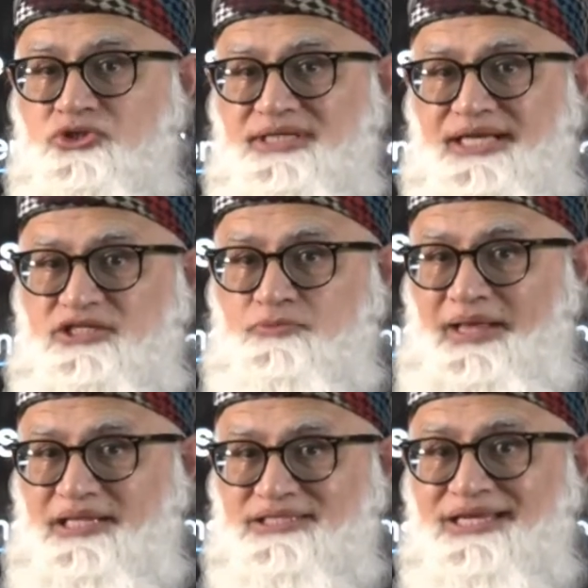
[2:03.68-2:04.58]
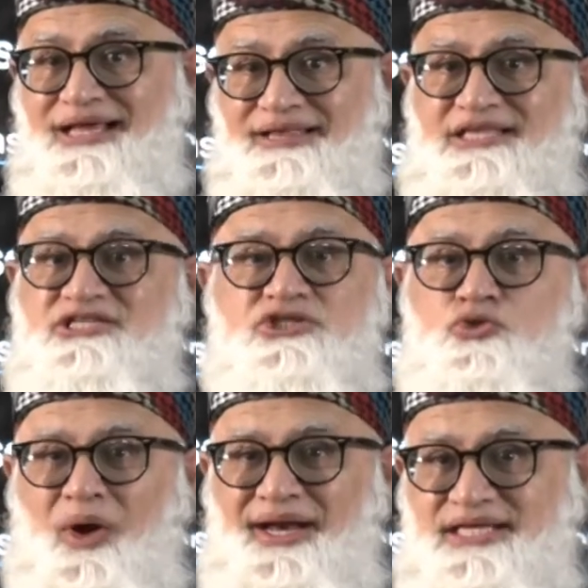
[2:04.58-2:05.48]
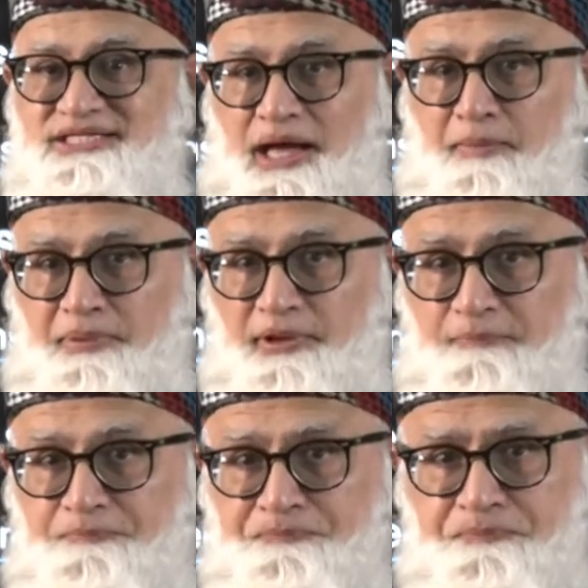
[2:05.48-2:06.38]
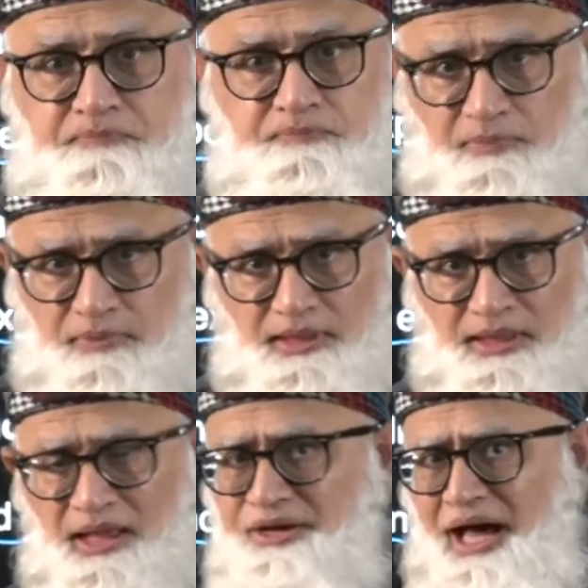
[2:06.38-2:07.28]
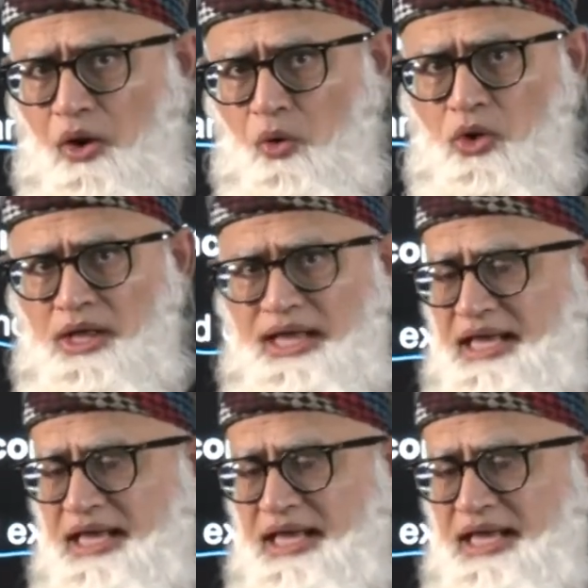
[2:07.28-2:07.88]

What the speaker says: expense. That's just one example. Now, if